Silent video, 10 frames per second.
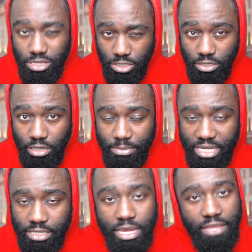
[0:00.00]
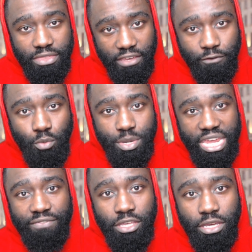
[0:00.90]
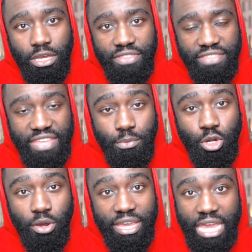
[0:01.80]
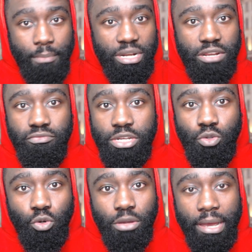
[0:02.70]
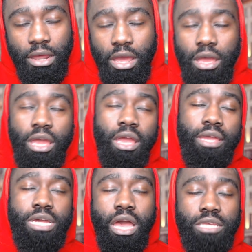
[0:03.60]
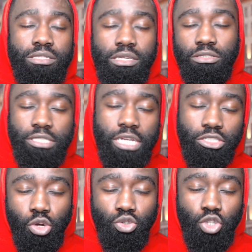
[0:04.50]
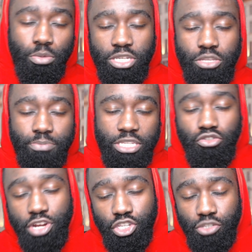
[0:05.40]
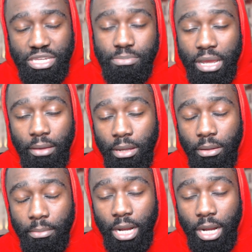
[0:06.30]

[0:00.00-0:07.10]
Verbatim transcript: You know what I mean? And therefore, we have the, and then we go here, Amberlynn Reed talk about about, hey guys, see I told you Beast the Beast agrees with me, blah blah blah blah